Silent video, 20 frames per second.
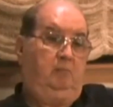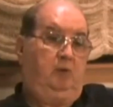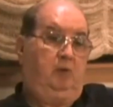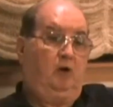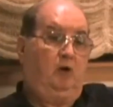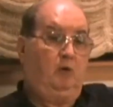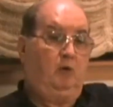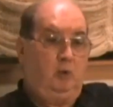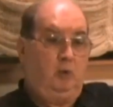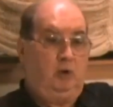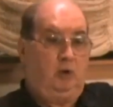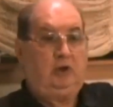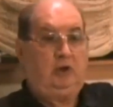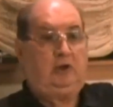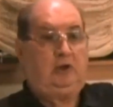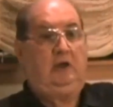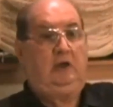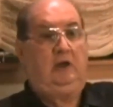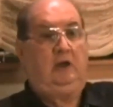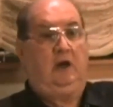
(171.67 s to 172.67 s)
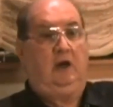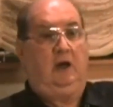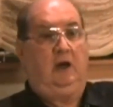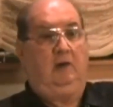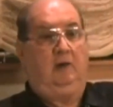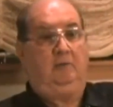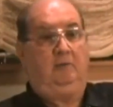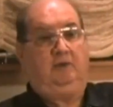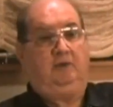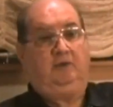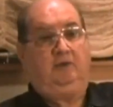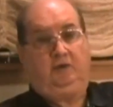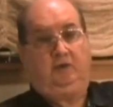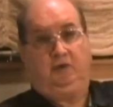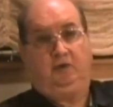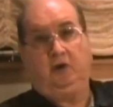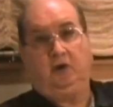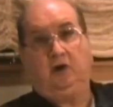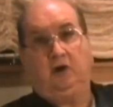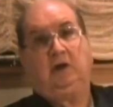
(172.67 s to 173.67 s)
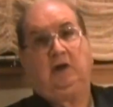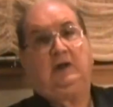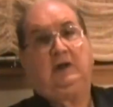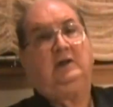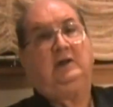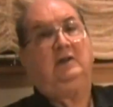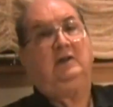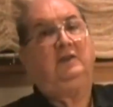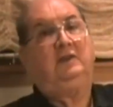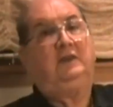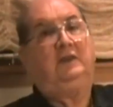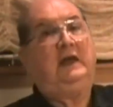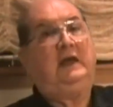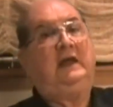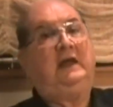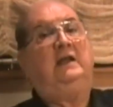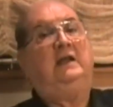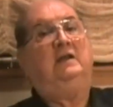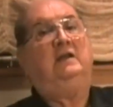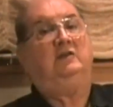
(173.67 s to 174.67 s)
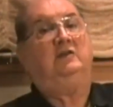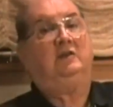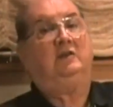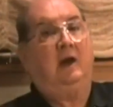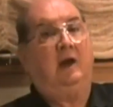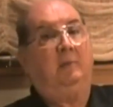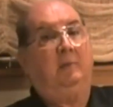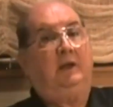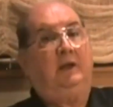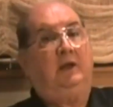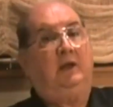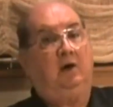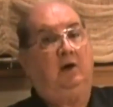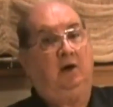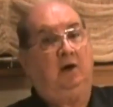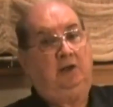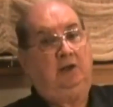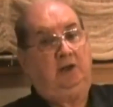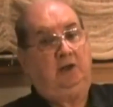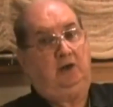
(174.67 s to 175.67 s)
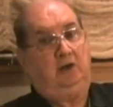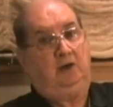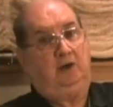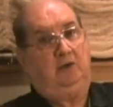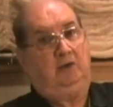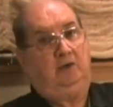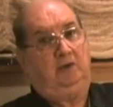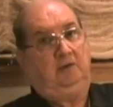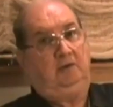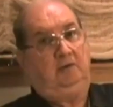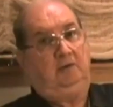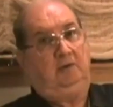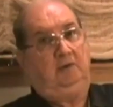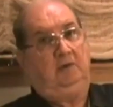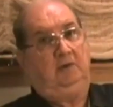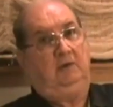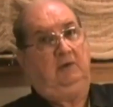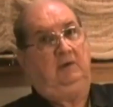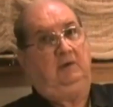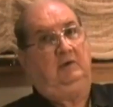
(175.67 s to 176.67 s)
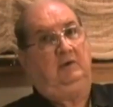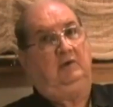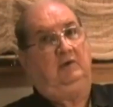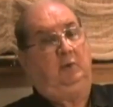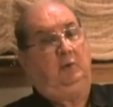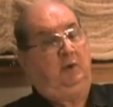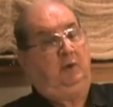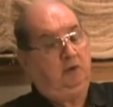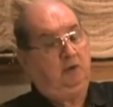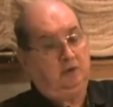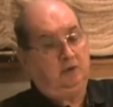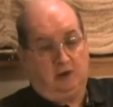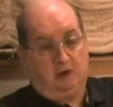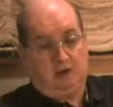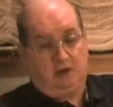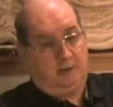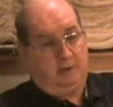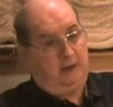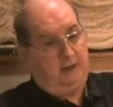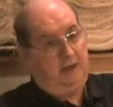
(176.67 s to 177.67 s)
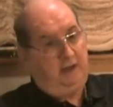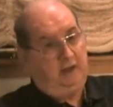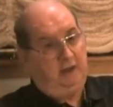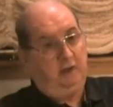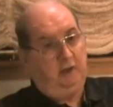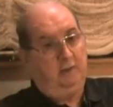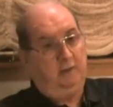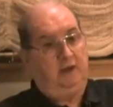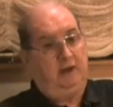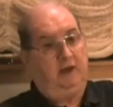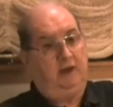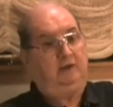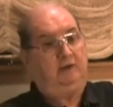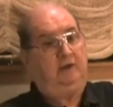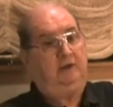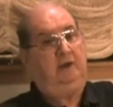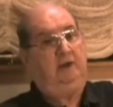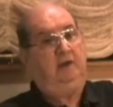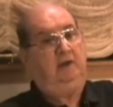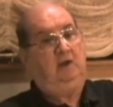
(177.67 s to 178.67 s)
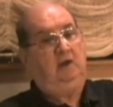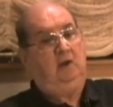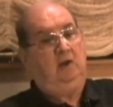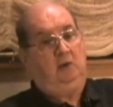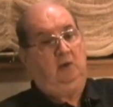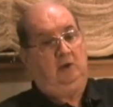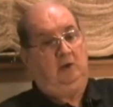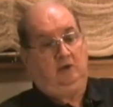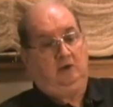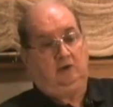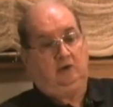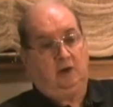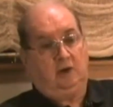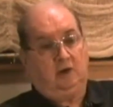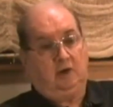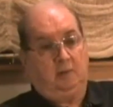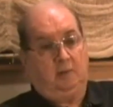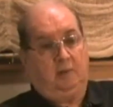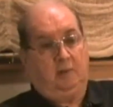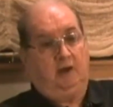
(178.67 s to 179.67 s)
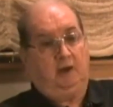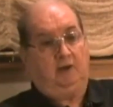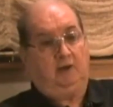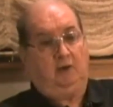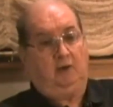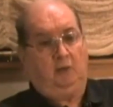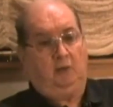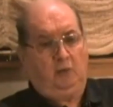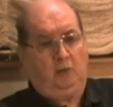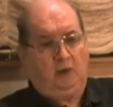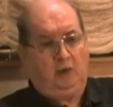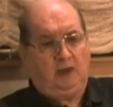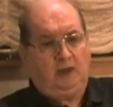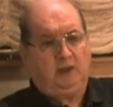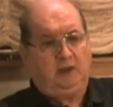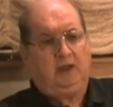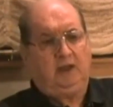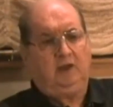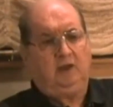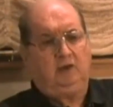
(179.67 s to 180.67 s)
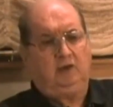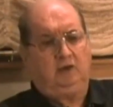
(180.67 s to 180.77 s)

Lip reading: bulwark of this dark thing that's happening on the earth. So when you talk about Illuminati, when you talk about the really